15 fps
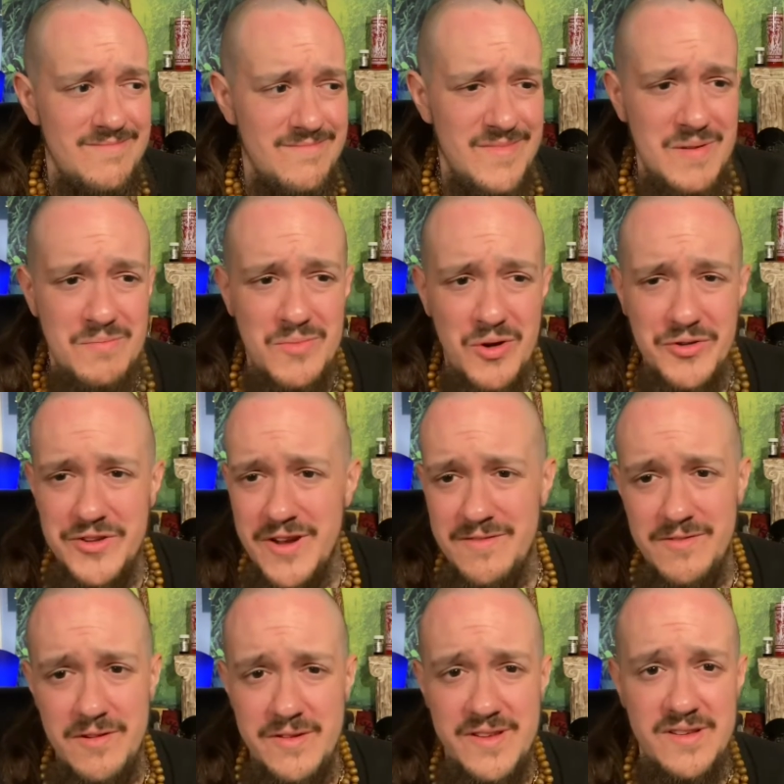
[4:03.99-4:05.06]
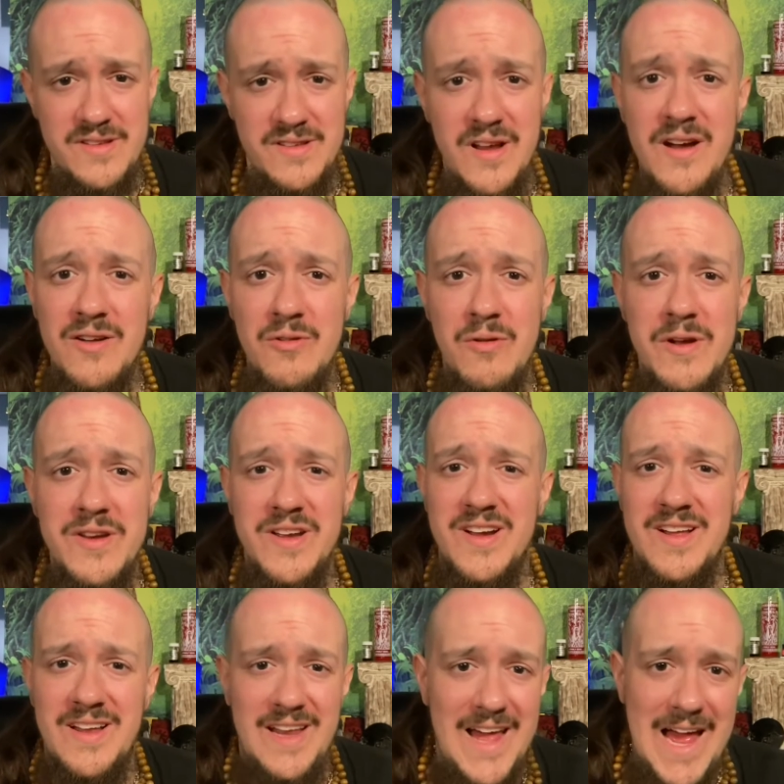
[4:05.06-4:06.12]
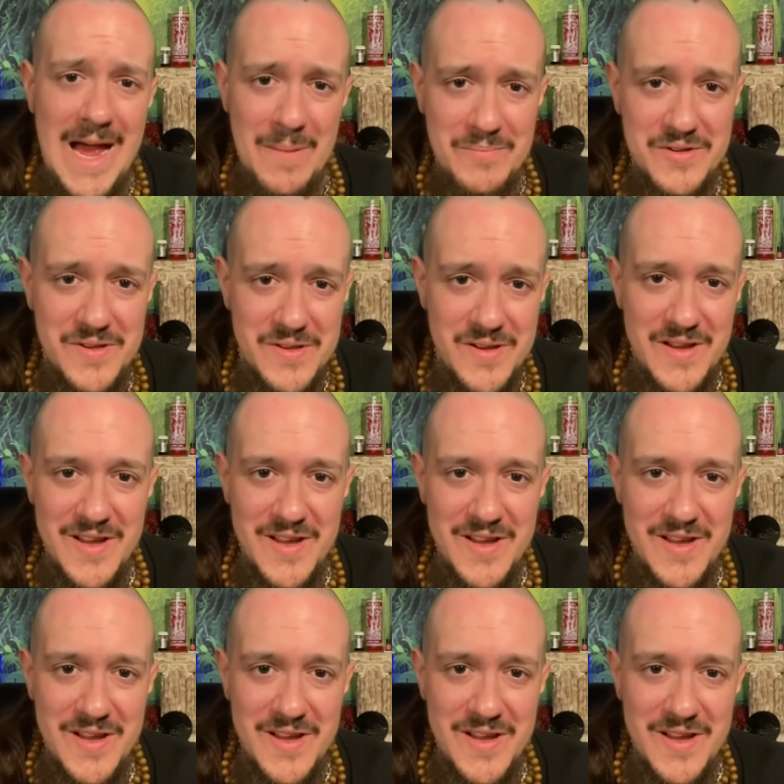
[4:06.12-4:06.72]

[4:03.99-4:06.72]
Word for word: the multiverse is not going to collapse